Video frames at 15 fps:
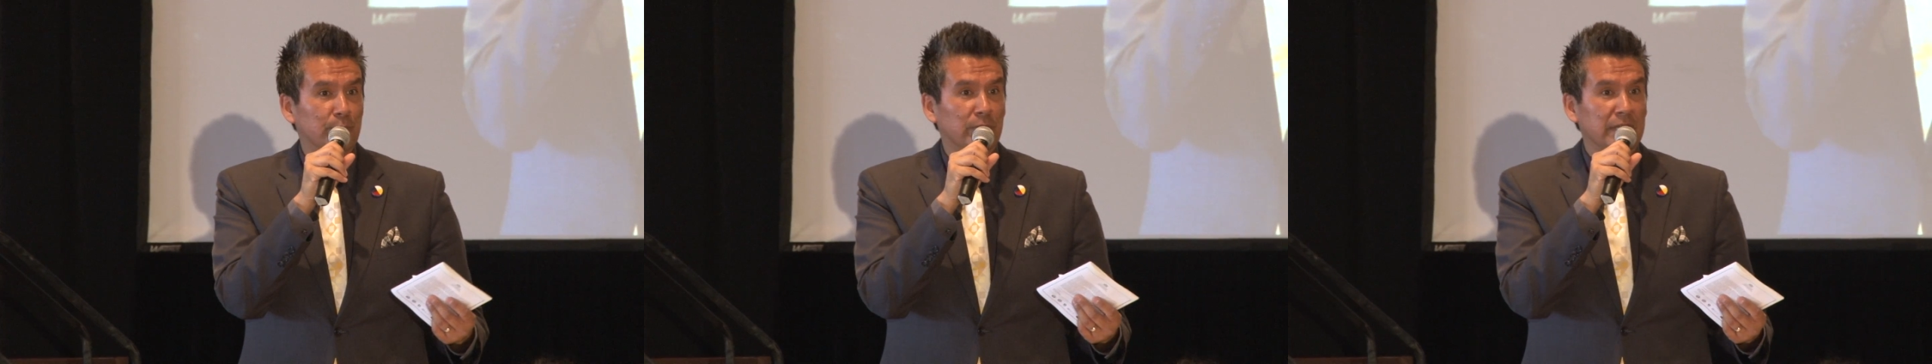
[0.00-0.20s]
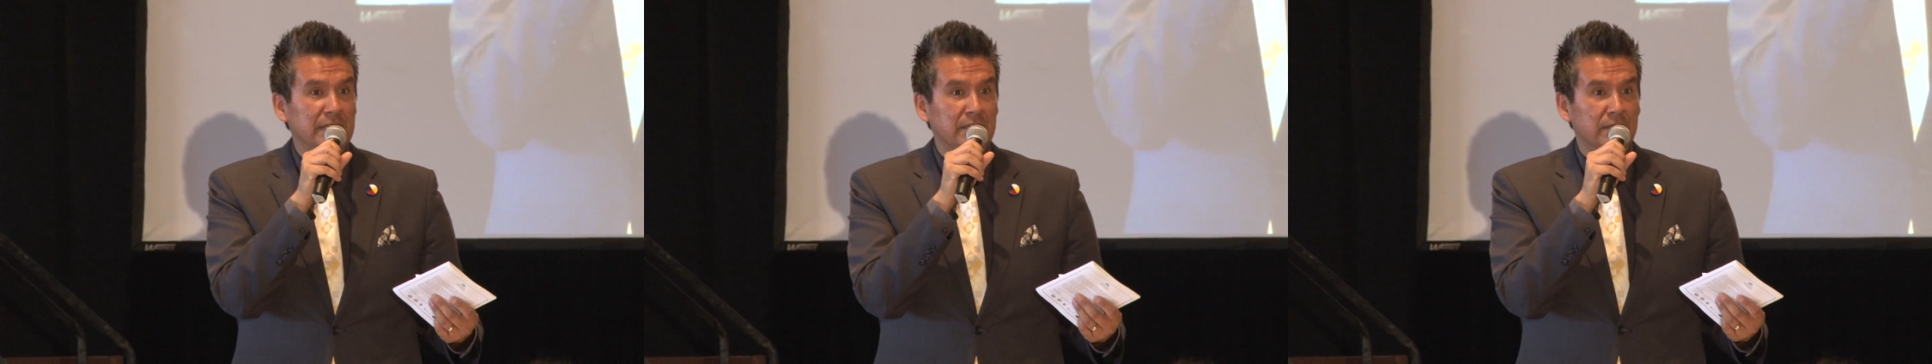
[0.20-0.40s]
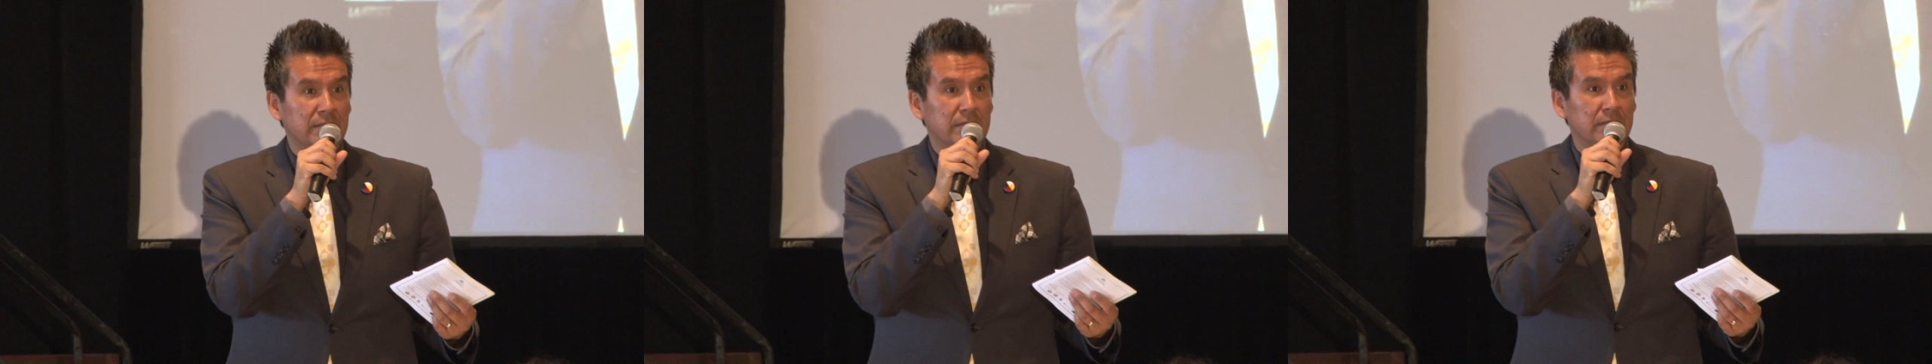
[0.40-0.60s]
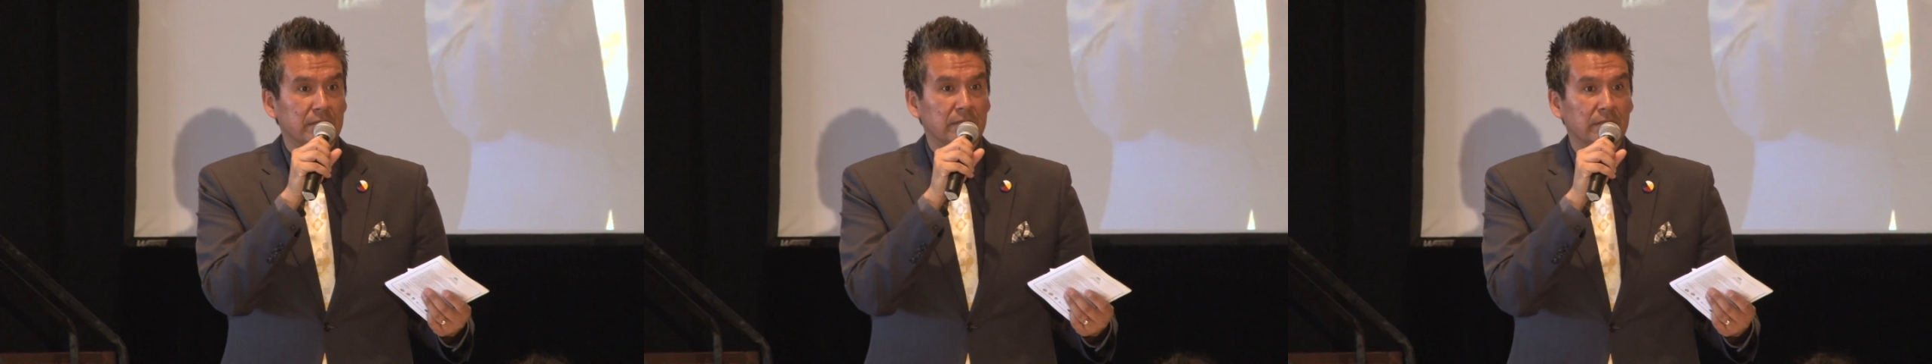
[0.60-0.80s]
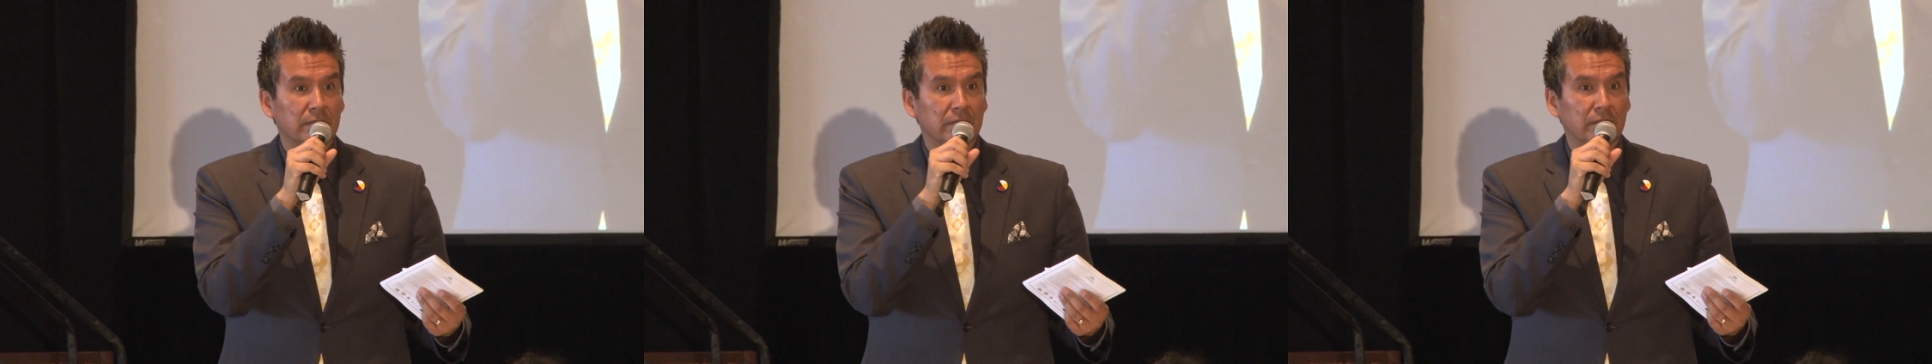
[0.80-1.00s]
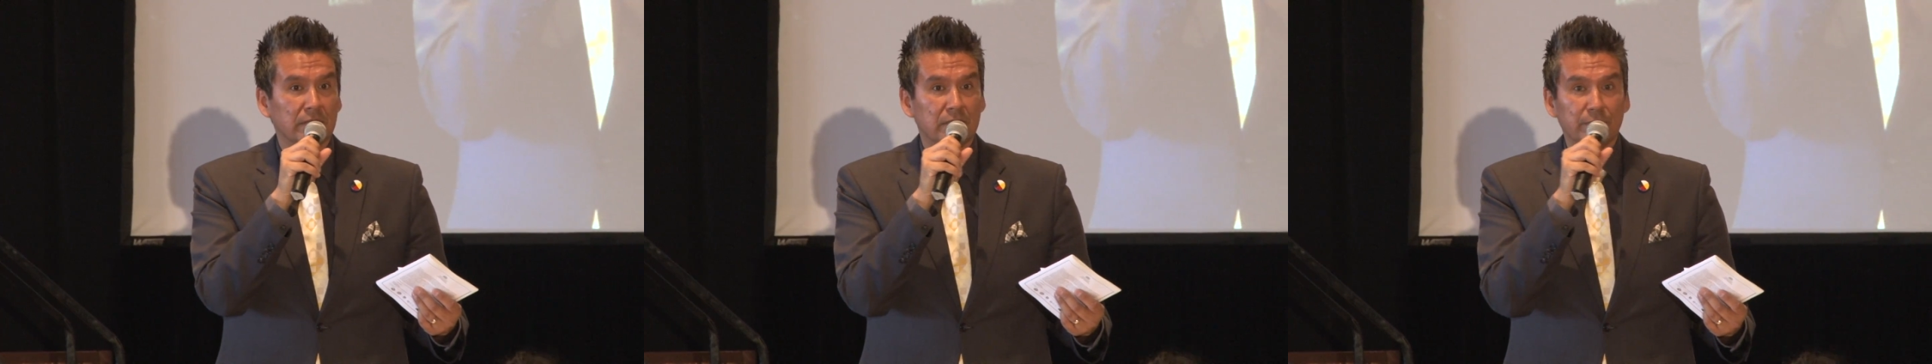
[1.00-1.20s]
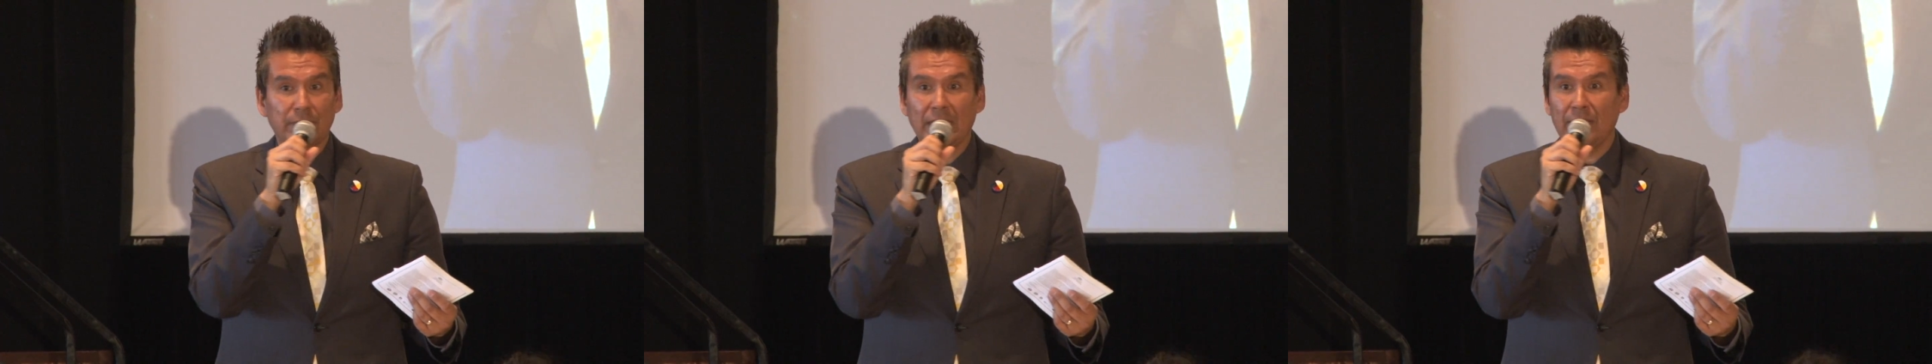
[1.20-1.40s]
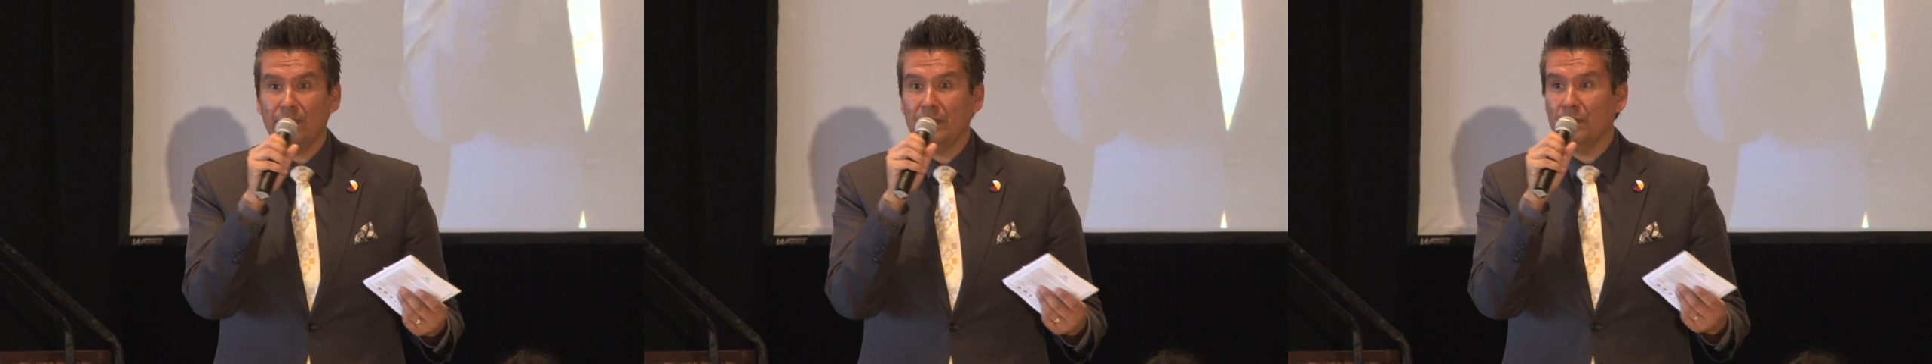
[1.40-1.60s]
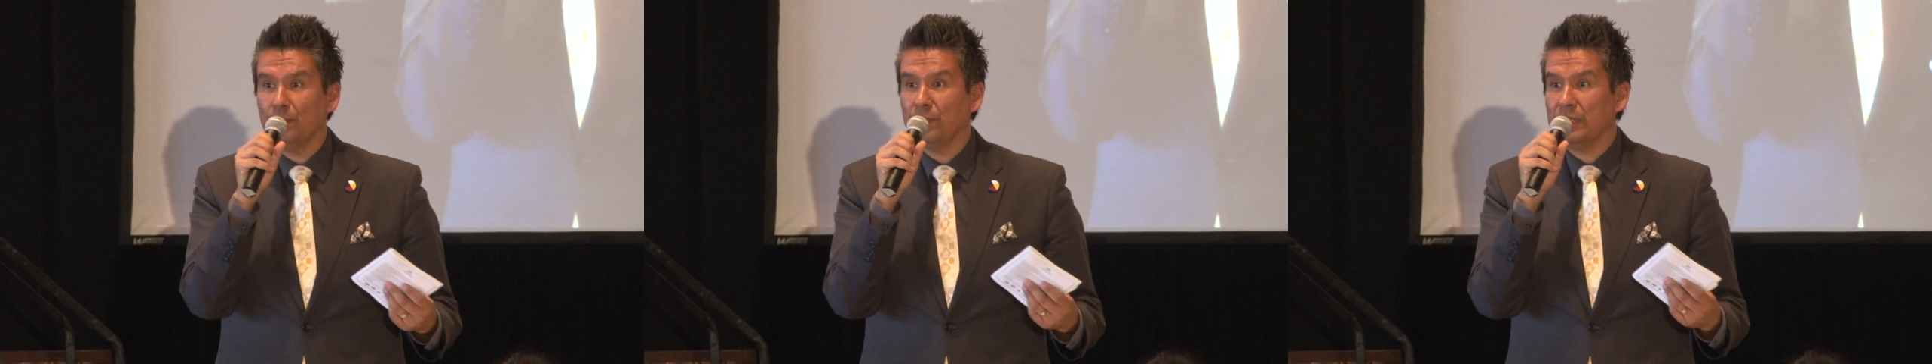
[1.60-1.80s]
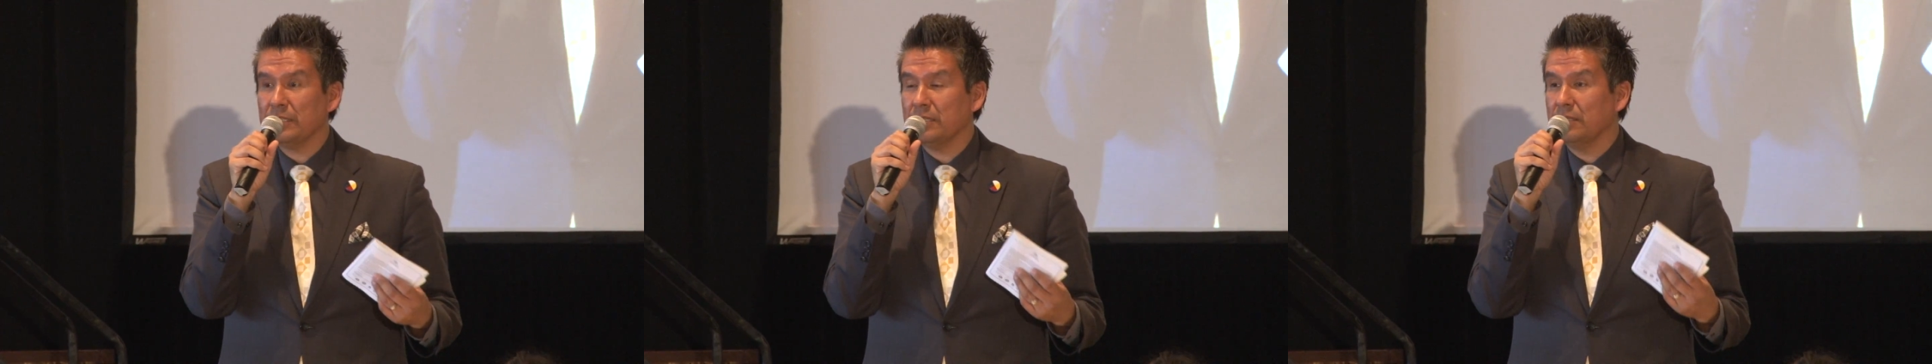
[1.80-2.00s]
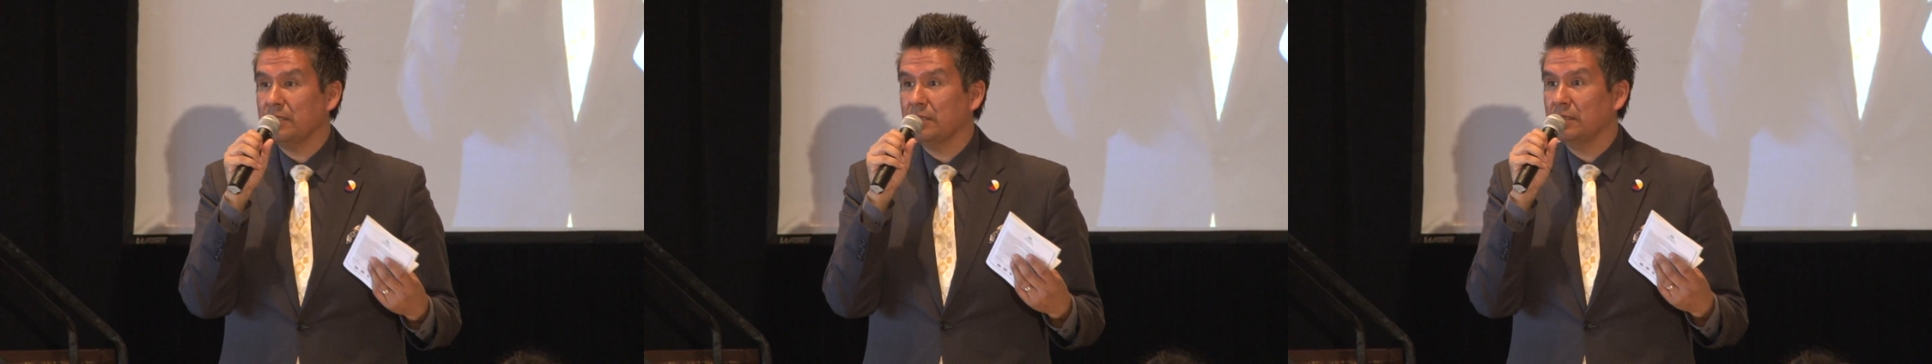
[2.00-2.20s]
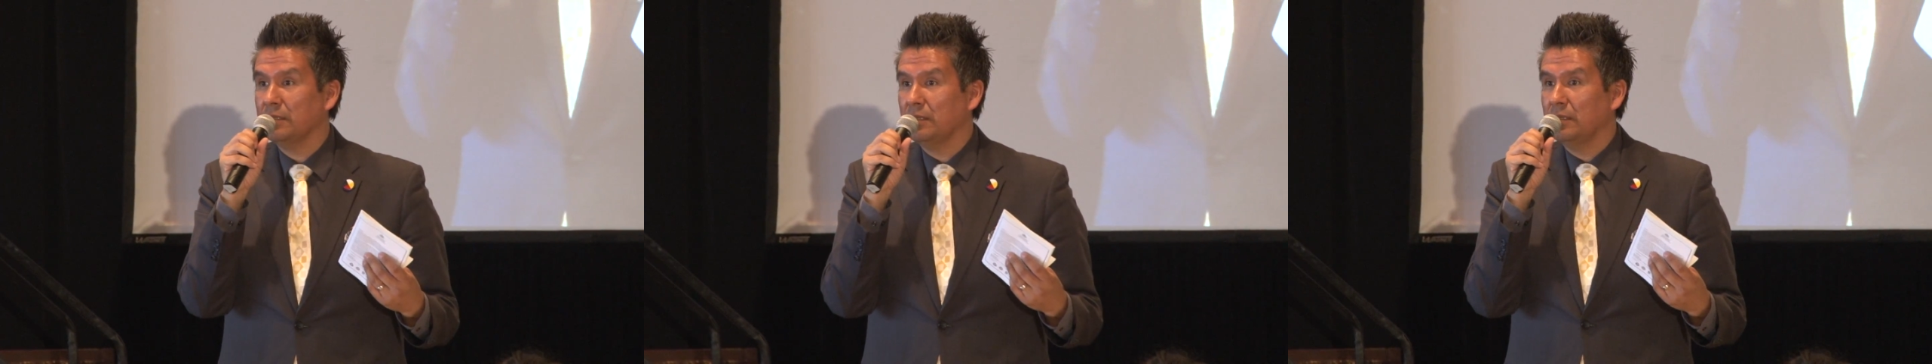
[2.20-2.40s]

present? Do we have them present?